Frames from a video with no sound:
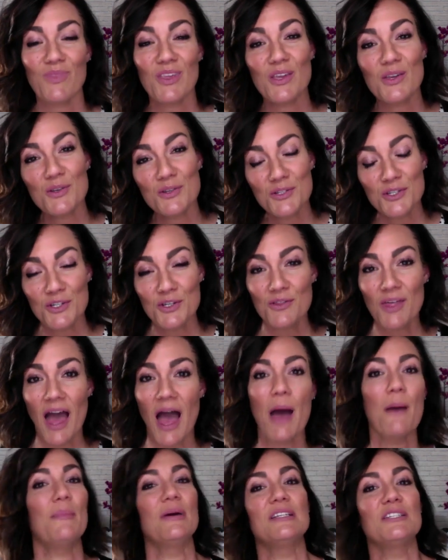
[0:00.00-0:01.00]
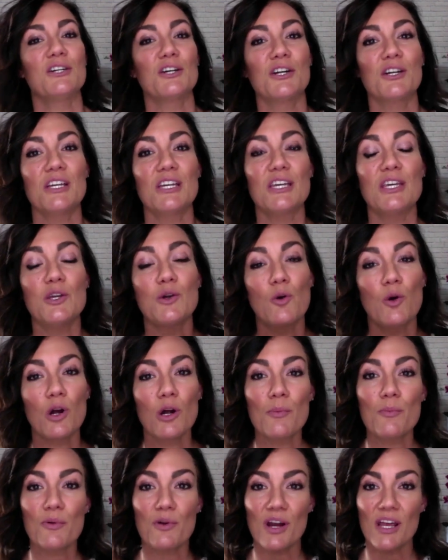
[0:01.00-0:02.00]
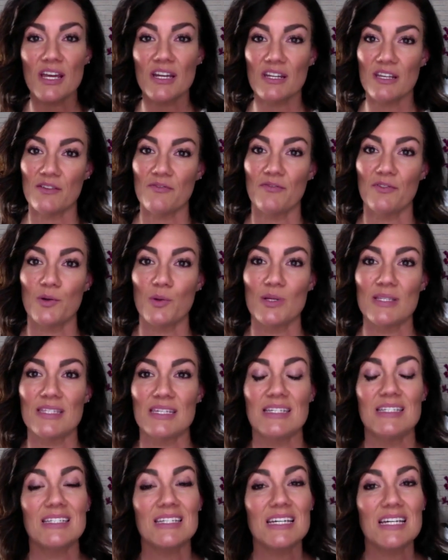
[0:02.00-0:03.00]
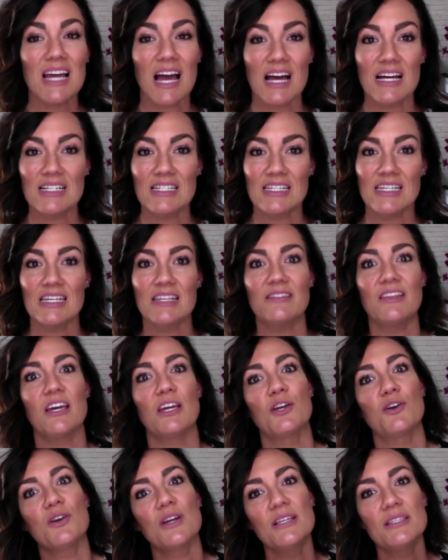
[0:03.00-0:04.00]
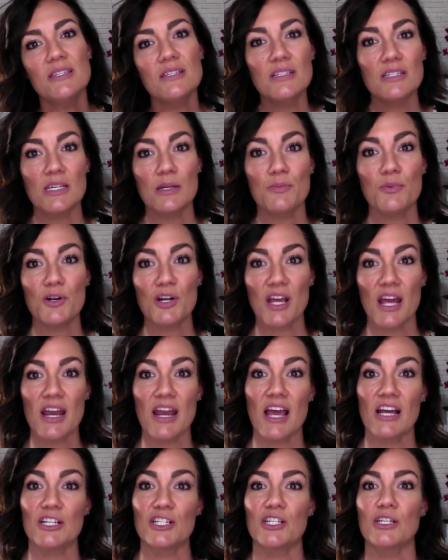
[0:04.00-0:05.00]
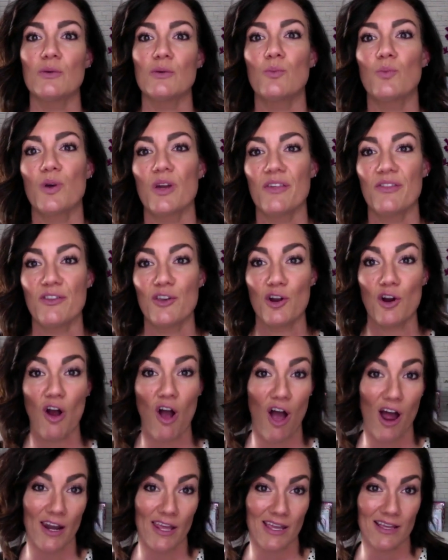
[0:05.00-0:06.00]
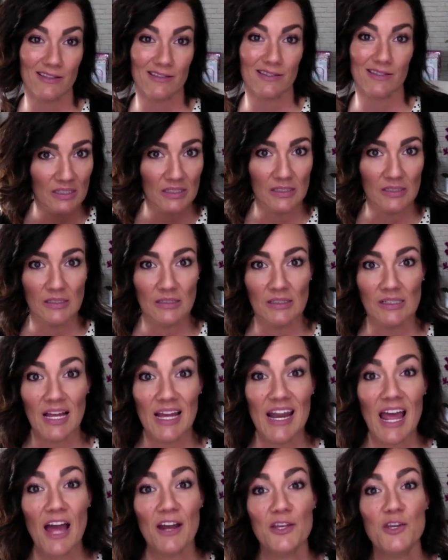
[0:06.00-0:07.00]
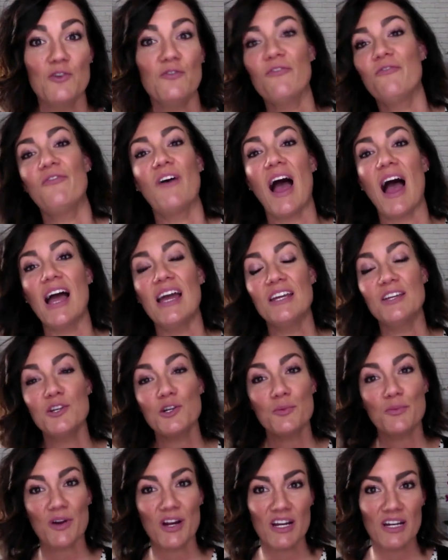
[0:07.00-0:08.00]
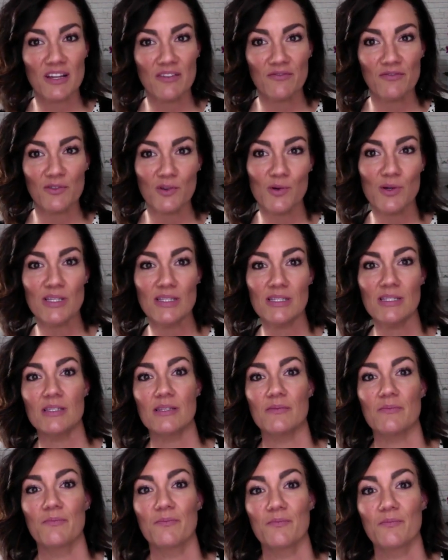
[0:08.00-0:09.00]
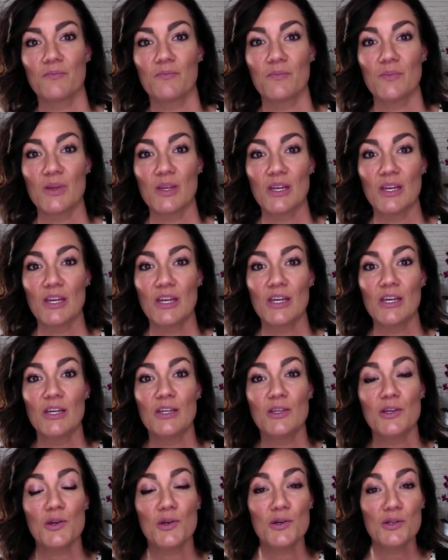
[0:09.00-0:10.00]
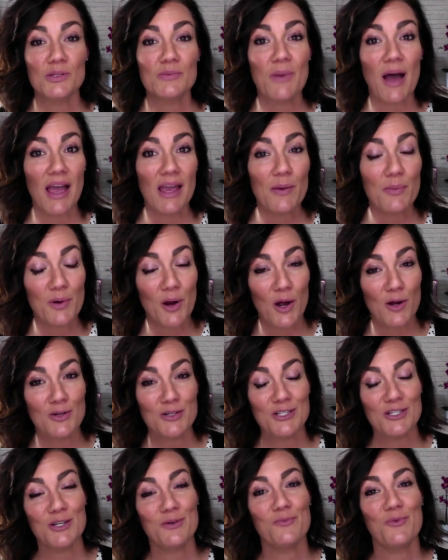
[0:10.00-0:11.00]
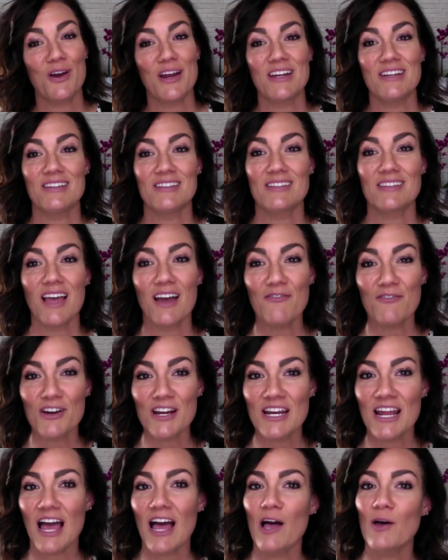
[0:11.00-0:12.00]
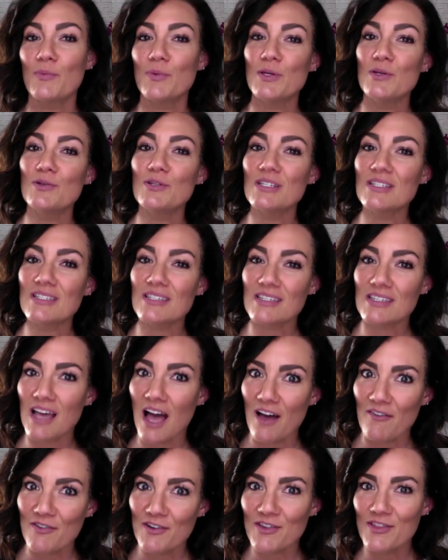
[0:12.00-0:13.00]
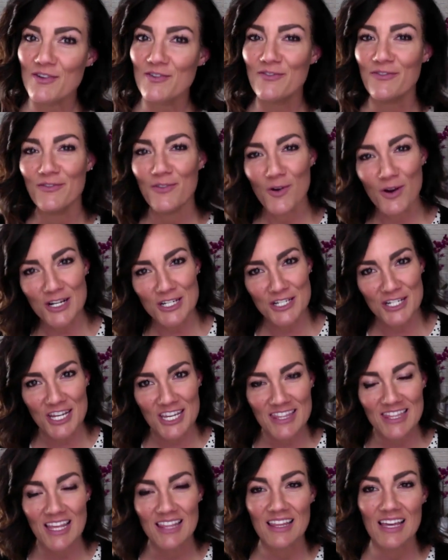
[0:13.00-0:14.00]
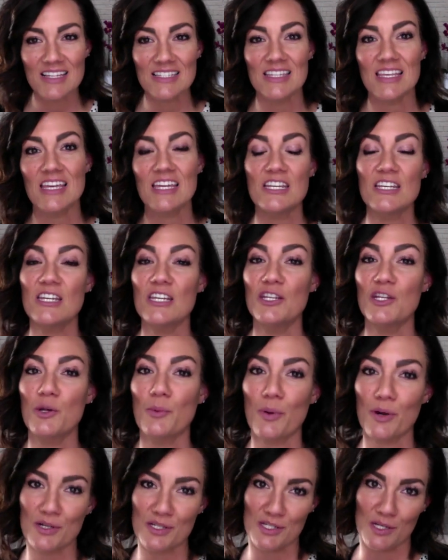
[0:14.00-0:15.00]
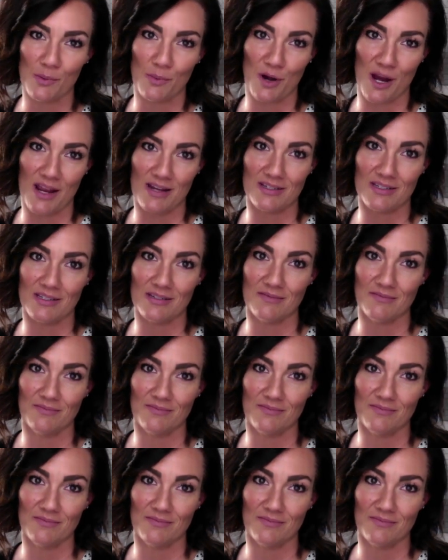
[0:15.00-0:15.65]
You can do that by turning your brand influence into content that creates a deeper connection with your audience. And how do you find your brand influence? You use my approach to brand discovery to help you discover the fortune that lies hidden in your personal brand.